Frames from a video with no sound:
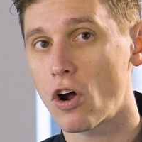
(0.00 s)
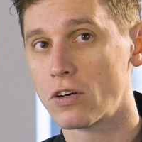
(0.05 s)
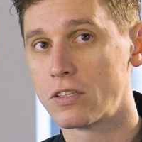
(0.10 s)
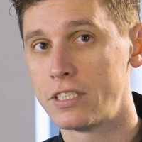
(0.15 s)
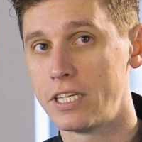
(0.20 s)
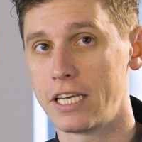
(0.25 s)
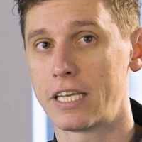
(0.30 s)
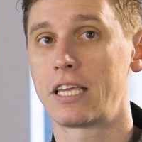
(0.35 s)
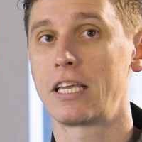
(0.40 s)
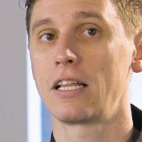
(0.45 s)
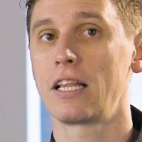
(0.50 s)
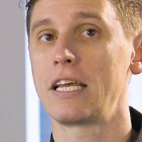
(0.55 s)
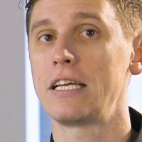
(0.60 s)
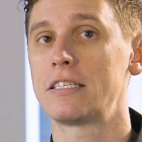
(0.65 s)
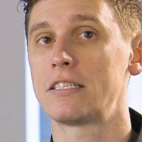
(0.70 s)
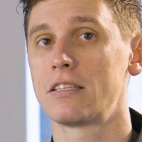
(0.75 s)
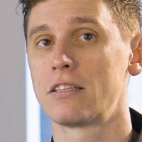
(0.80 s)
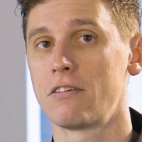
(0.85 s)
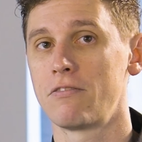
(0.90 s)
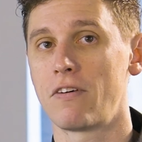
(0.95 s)

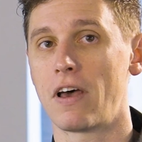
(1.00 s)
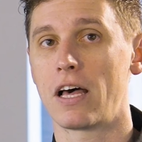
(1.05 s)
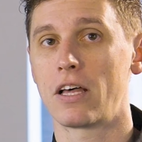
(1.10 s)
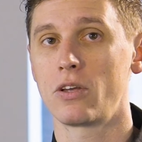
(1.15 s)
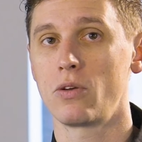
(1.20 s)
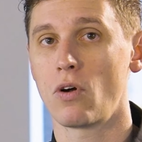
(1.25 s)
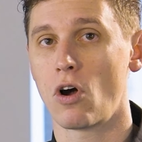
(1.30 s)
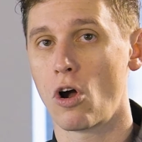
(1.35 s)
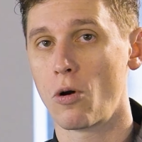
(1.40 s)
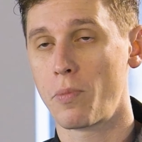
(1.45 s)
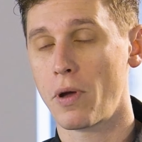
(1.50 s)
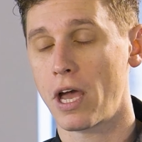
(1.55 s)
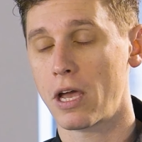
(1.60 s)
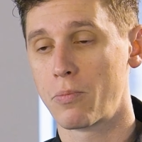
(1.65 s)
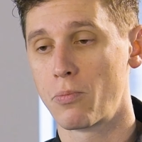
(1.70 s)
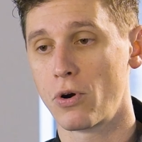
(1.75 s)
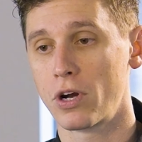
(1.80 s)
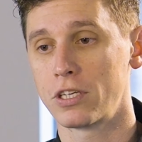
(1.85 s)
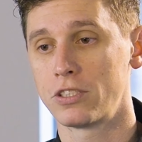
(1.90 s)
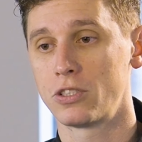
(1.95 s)
articulate the value
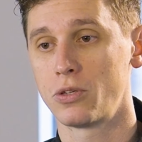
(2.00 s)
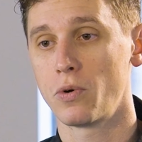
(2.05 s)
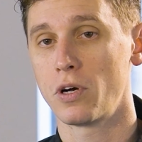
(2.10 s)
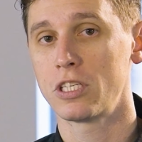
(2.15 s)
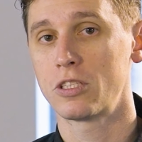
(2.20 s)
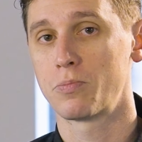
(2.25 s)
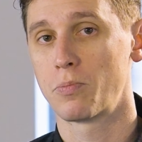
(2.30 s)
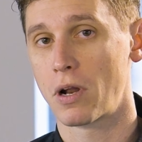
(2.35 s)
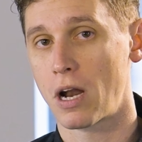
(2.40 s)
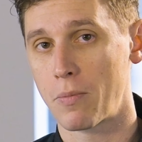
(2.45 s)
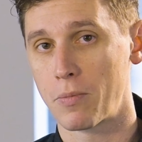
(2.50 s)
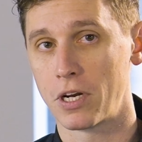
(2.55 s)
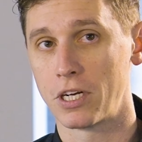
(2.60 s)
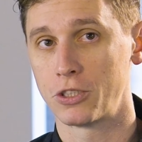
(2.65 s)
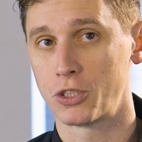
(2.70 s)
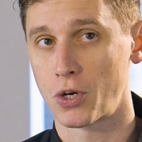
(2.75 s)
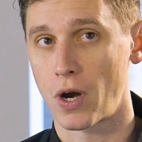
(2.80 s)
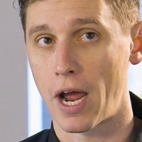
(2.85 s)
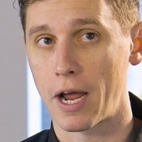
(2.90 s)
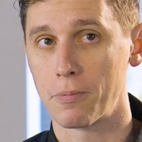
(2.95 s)
RPAC brings to us, but I'm going
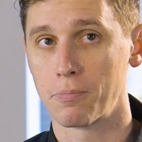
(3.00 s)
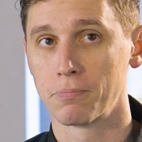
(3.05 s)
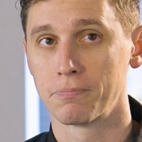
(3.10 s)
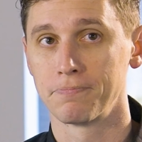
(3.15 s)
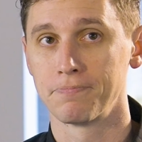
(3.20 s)
to try.